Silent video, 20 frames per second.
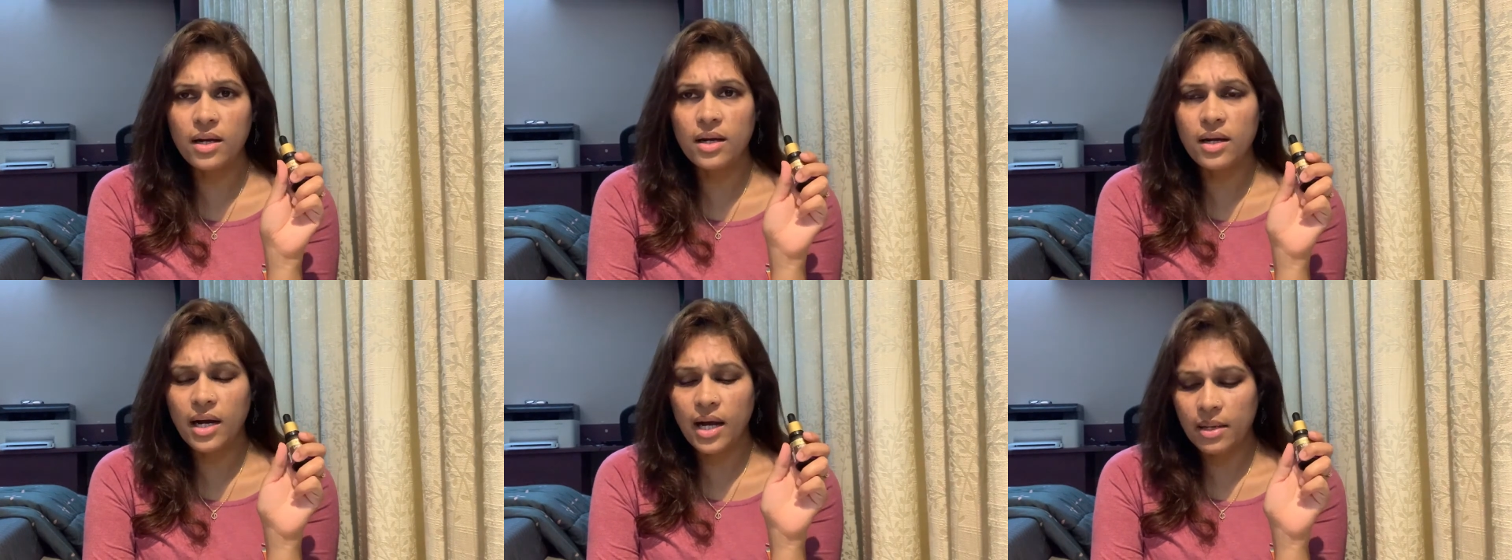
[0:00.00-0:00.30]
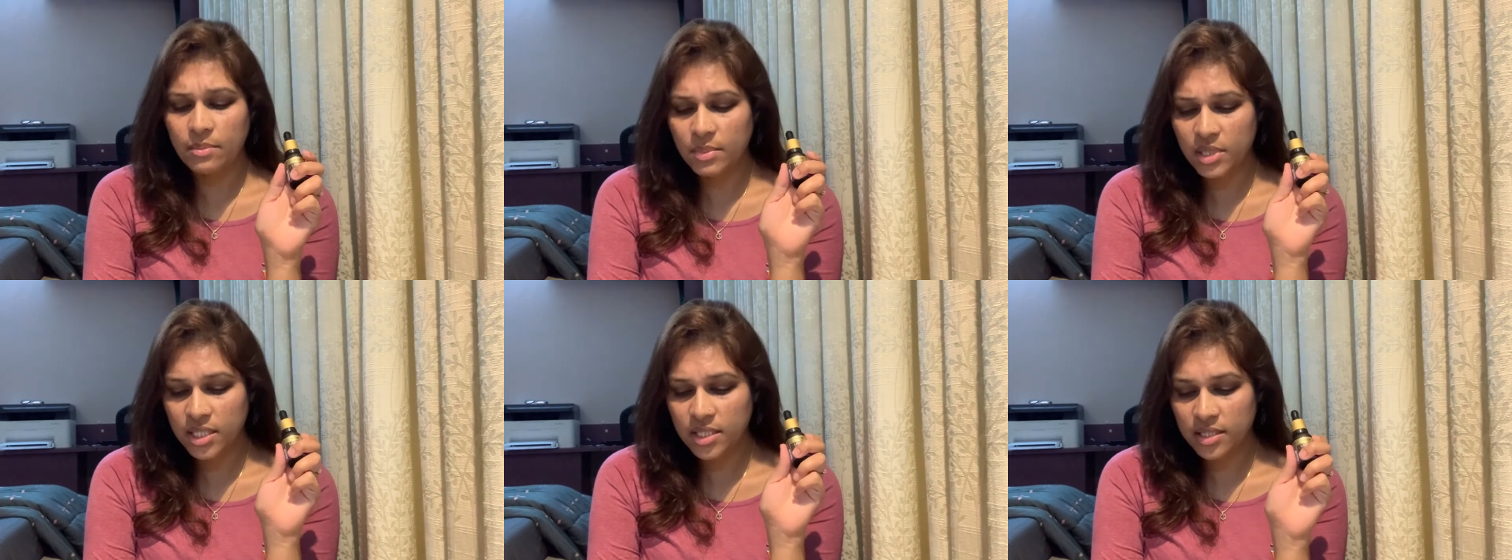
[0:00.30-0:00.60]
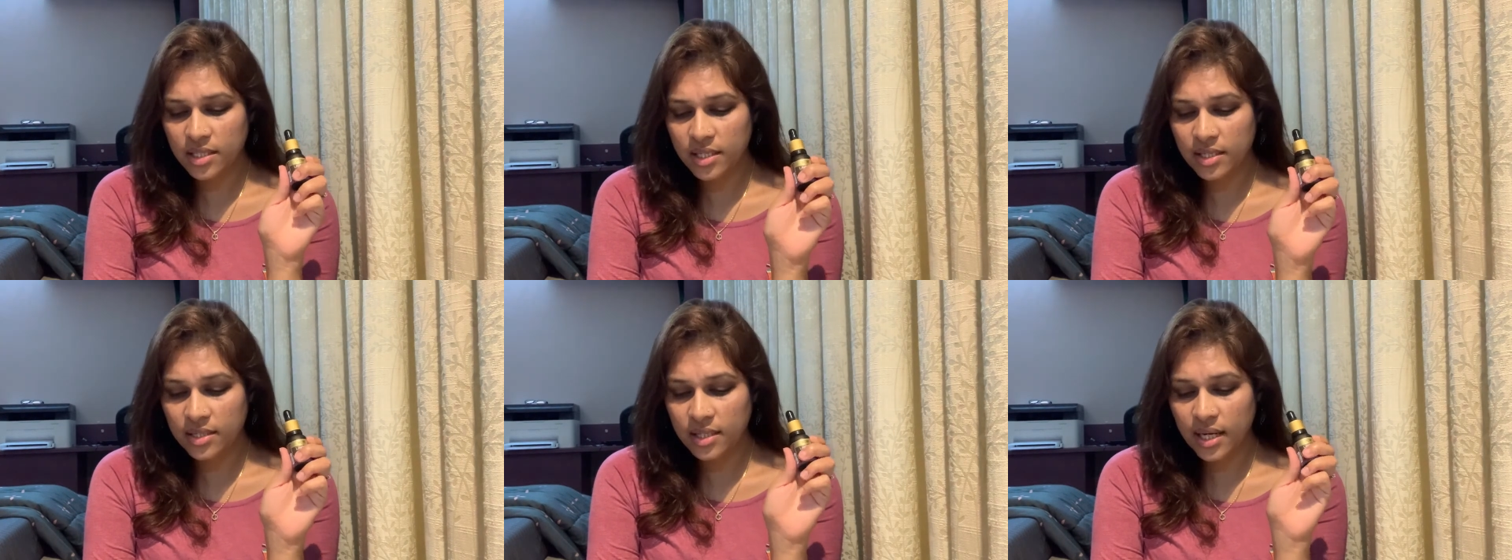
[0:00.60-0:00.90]
I must
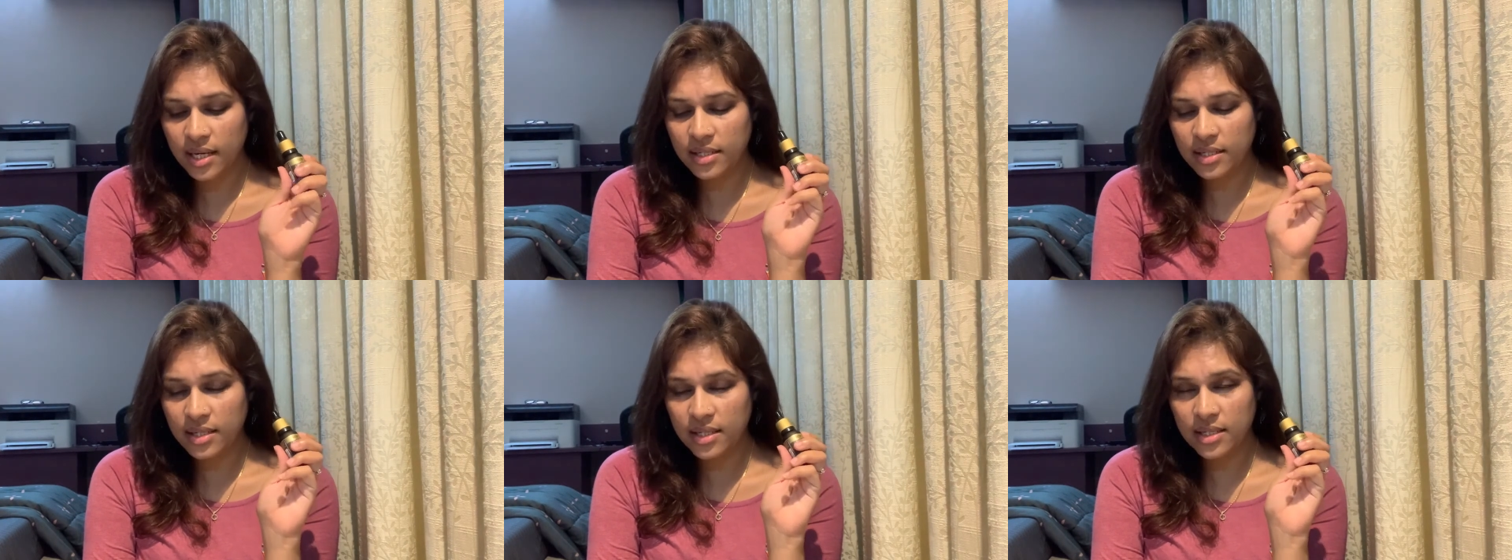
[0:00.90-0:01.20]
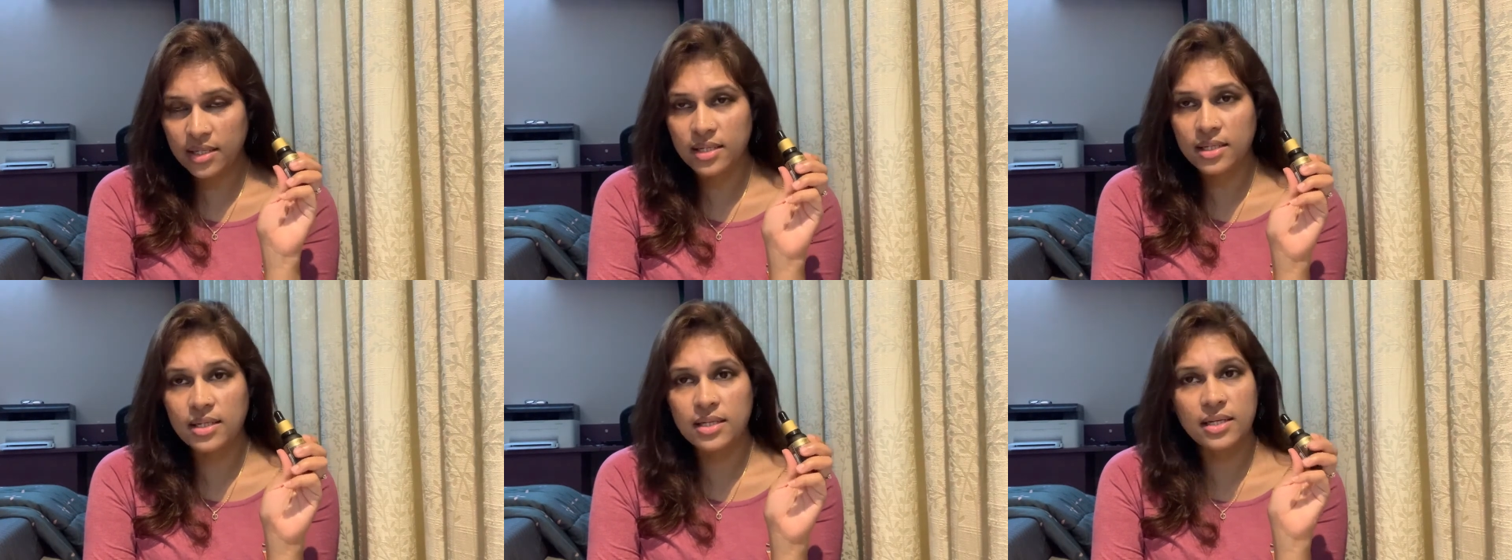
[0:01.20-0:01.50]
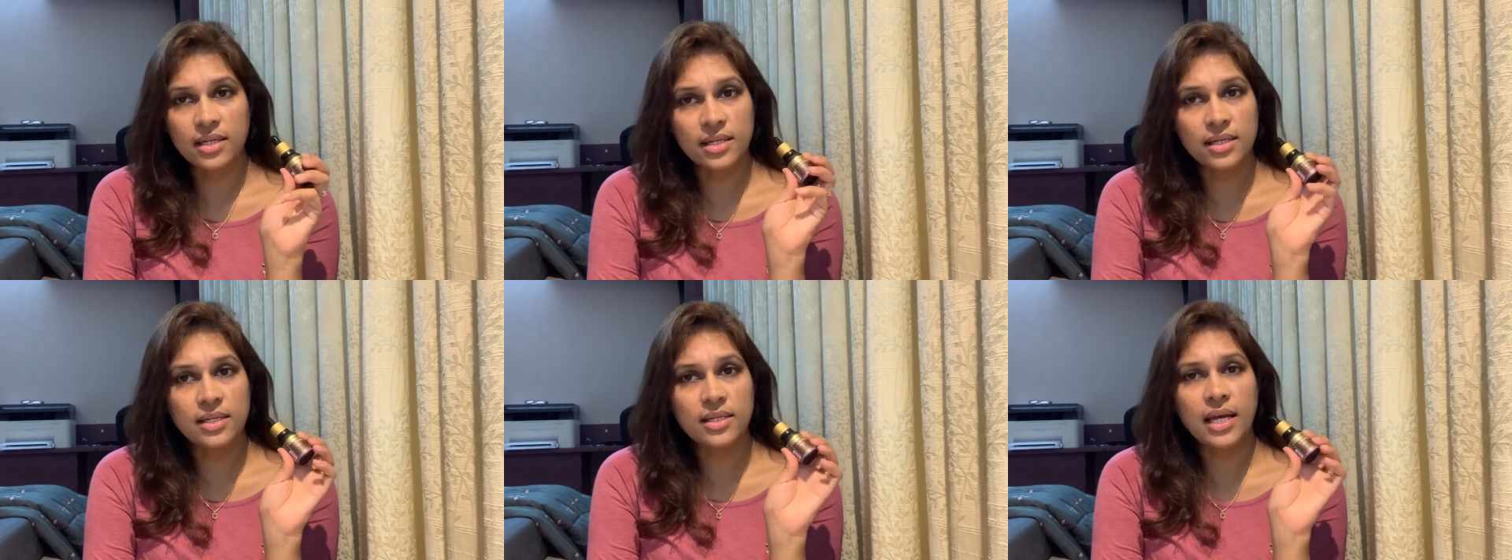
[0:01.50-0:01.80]
say that it,
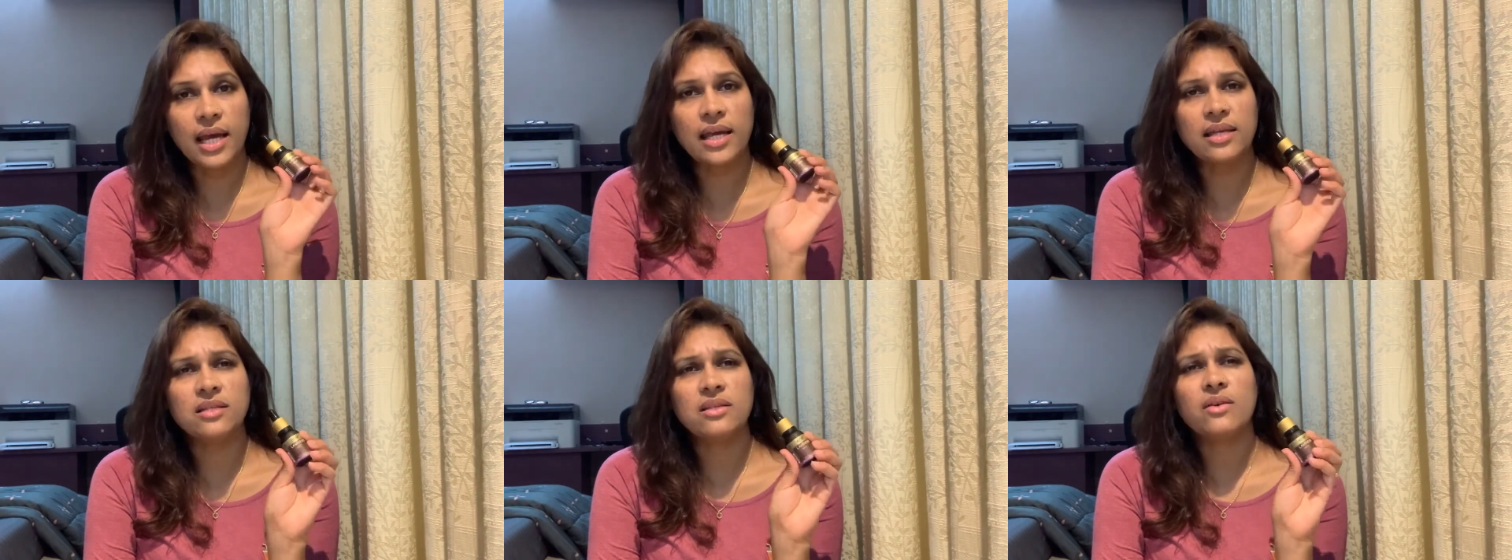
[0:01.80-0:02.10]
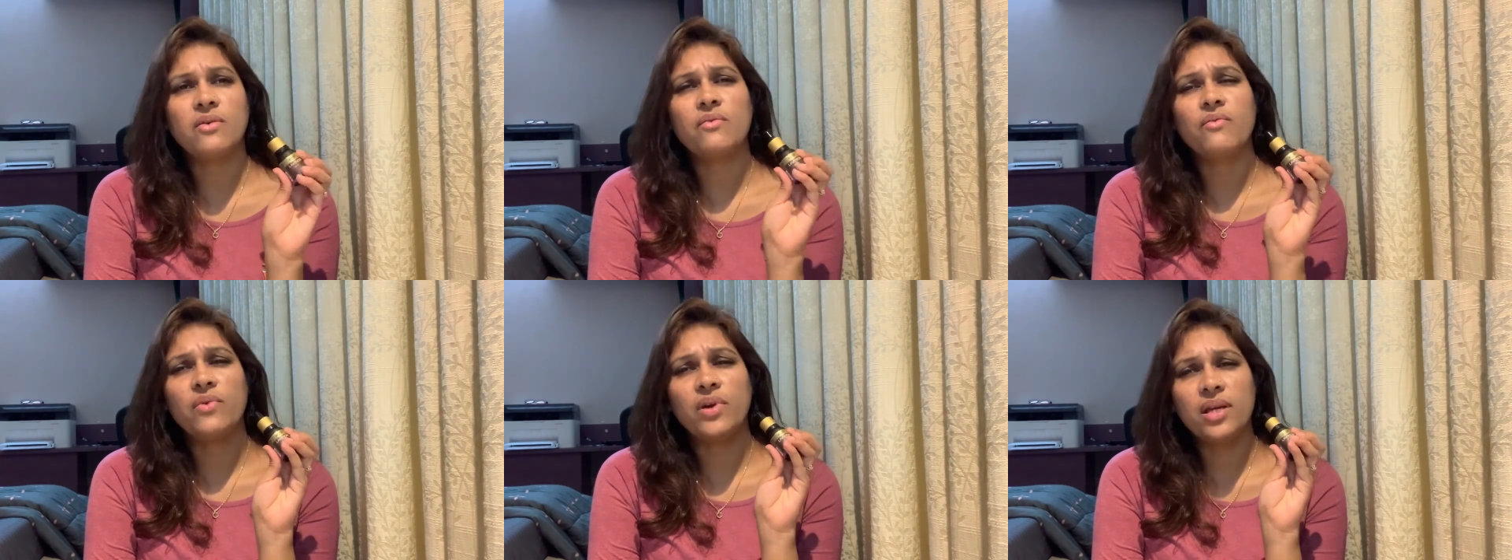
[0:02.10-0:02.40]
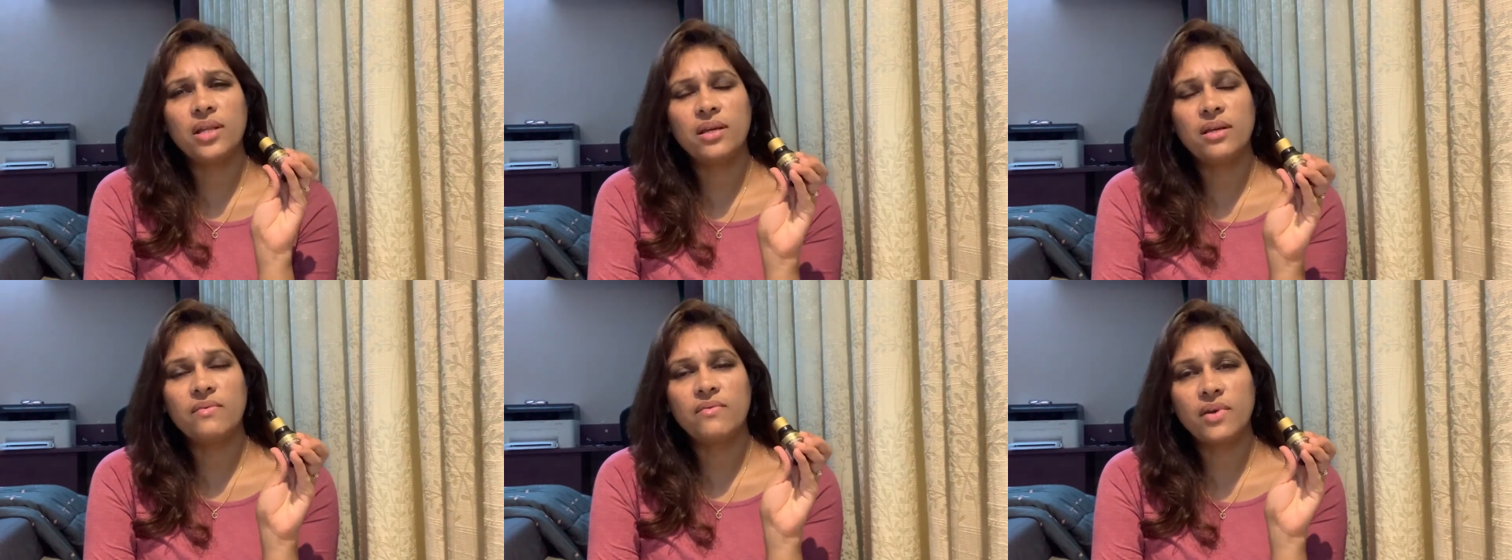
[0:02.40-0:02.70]
it has a
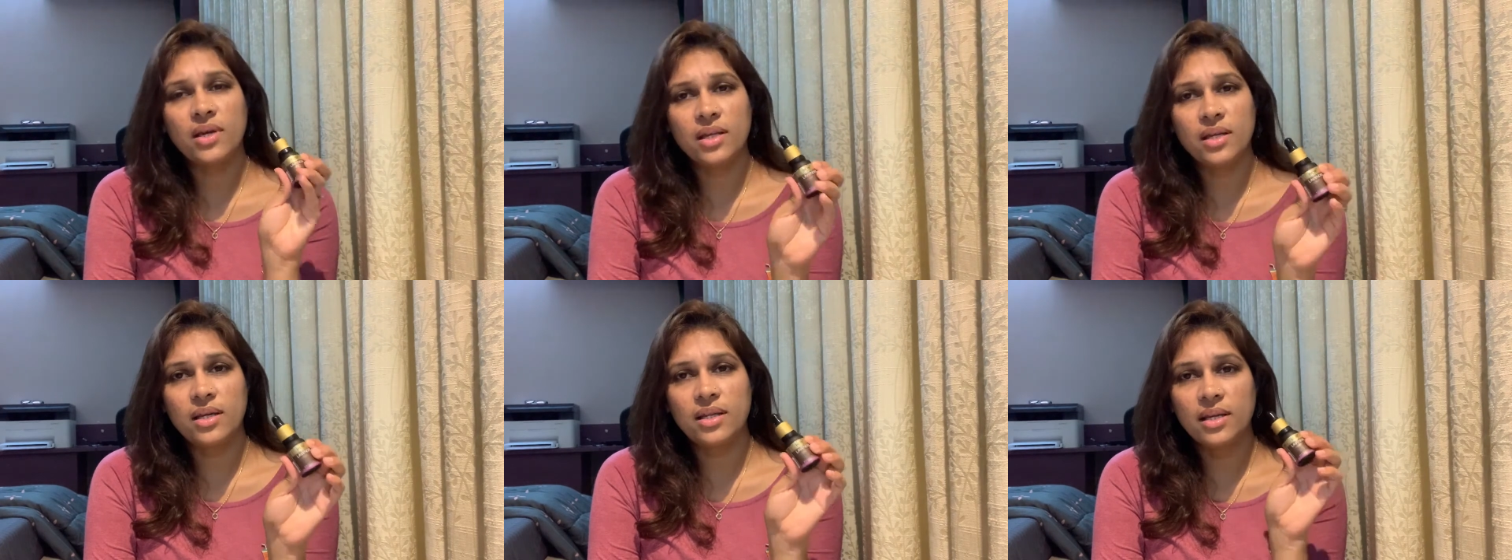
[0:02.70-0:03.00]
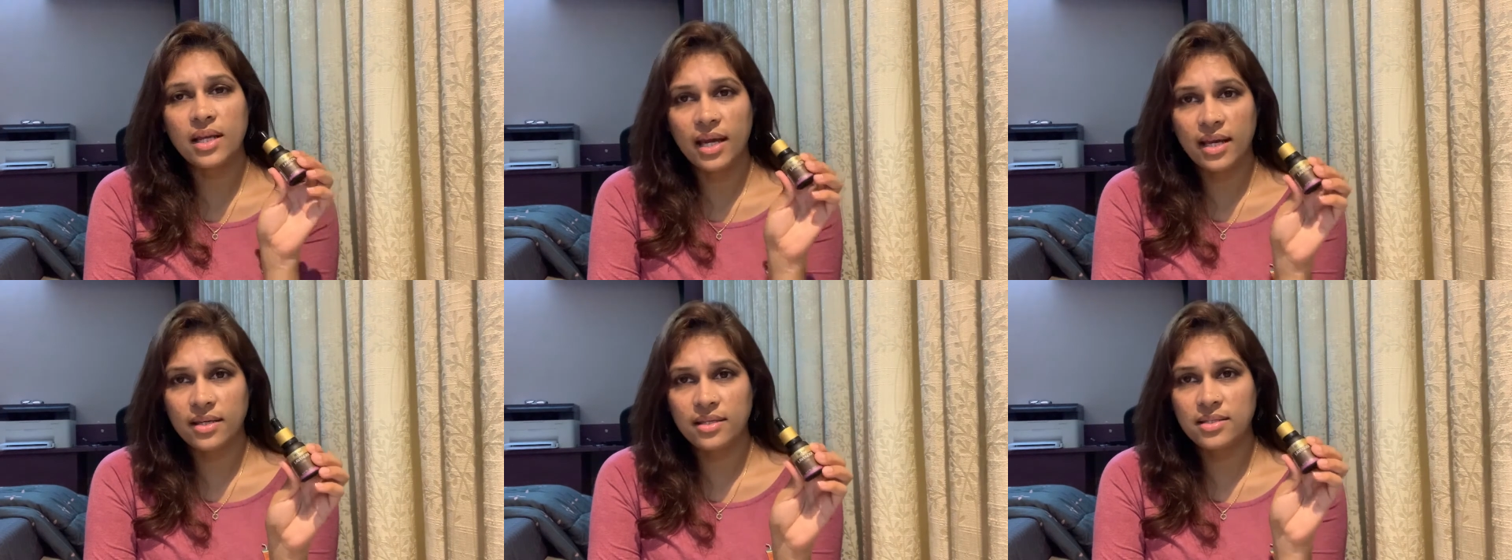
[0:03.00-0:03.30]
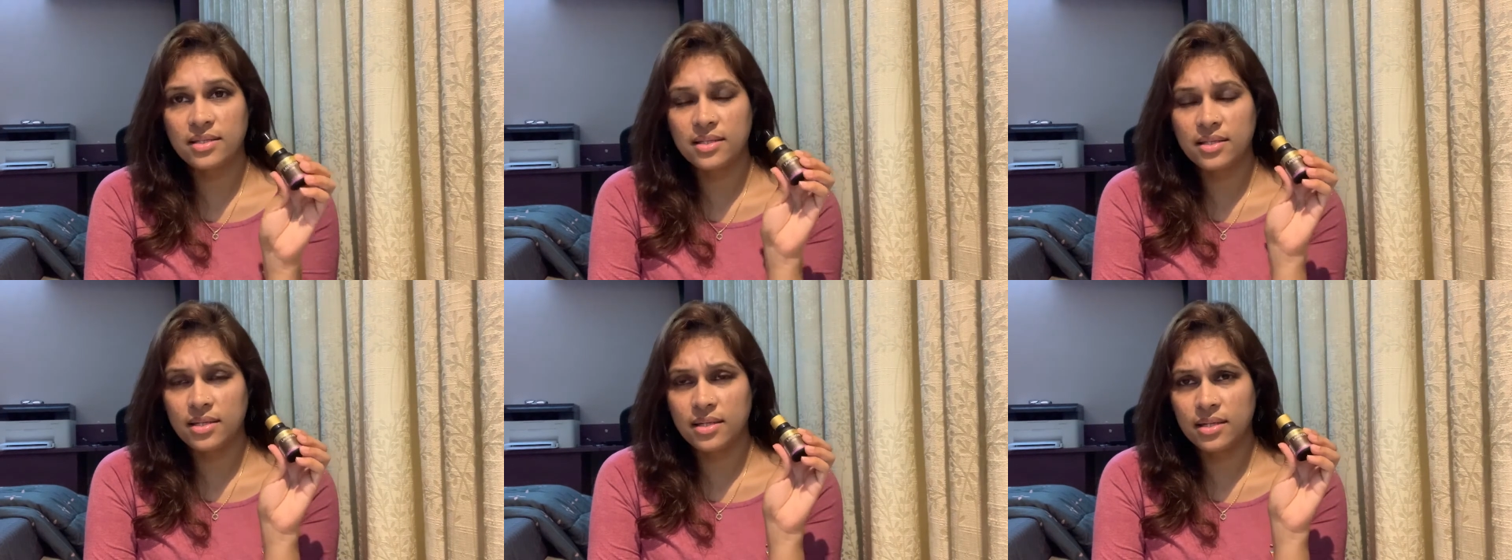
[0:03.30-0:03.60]
very, very
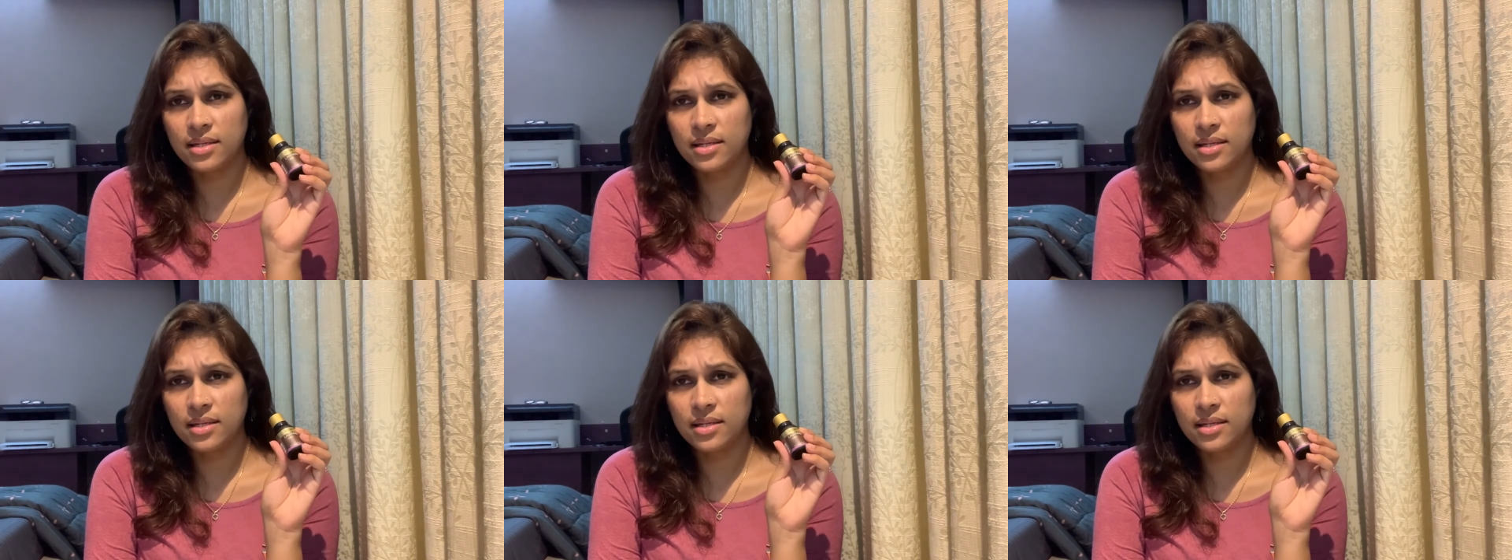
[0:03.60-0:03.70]
nice